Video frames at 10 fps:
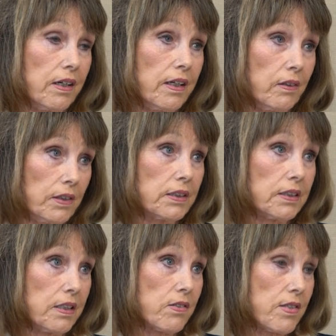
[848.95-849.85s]

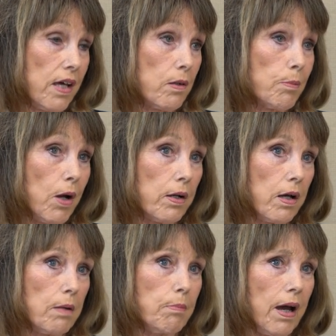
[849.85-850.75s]
illnesses that are brought
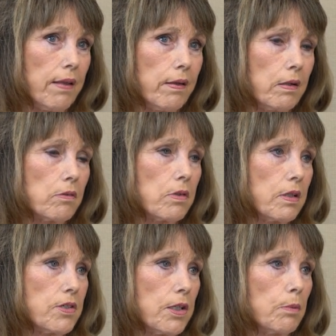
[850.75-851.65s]
on by
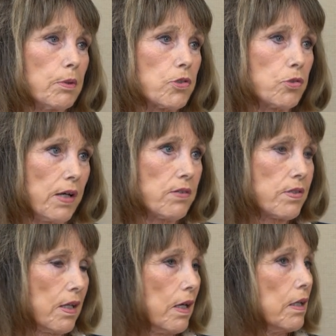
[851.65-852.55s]
the terrible
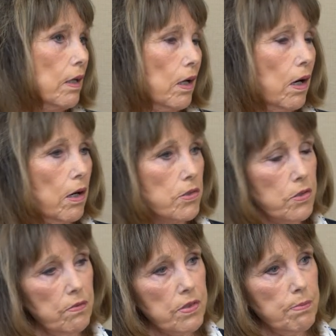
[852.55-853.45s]
stress that our
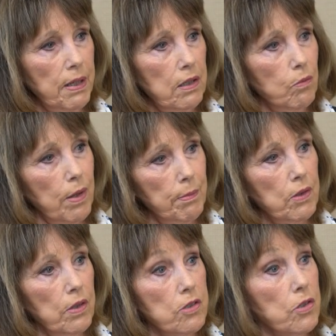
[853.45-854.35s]
servicemen and women
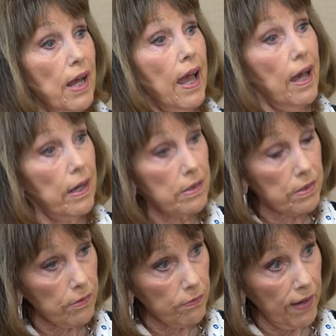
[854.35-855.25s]
are under, and
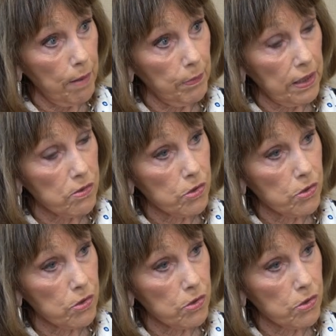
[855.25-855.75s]
their families.